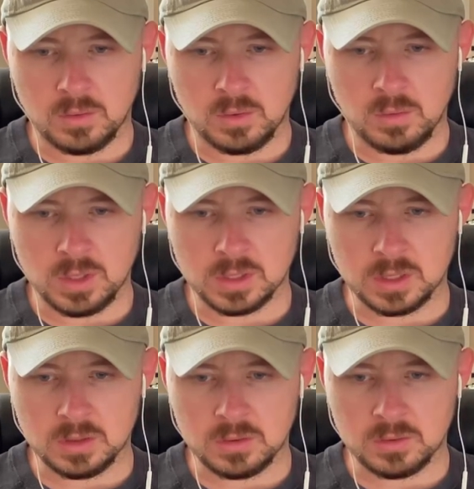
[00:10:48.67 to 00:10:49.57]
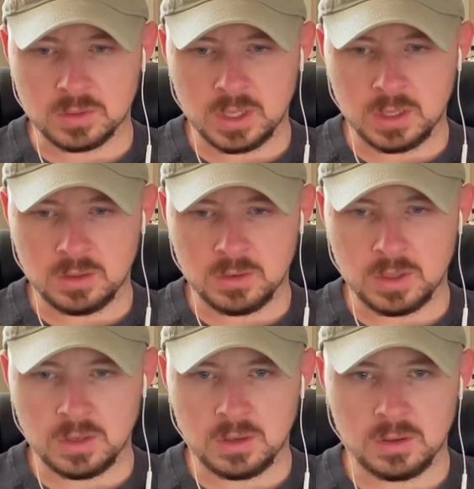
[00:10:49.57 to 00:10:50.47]
Where was it? Was that it
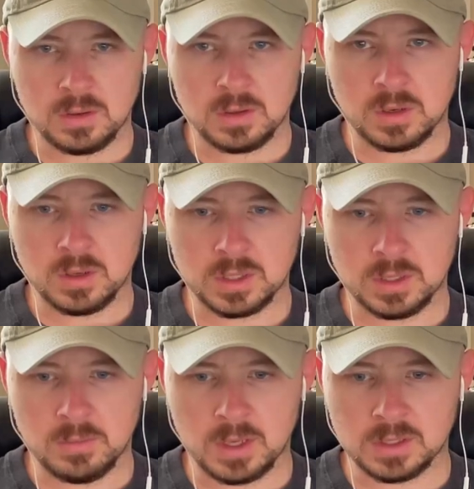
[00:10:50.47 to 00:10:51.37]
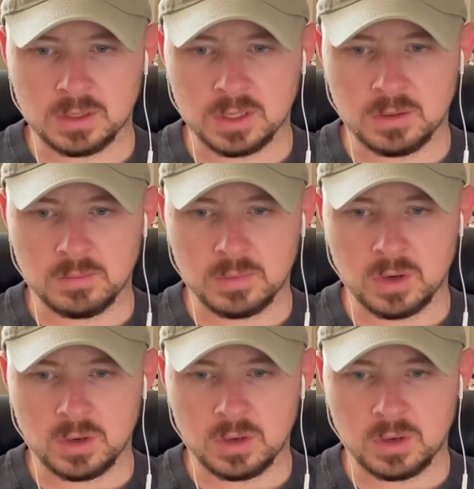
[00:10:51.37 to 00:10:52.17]
right there? No, that's the mausoleum.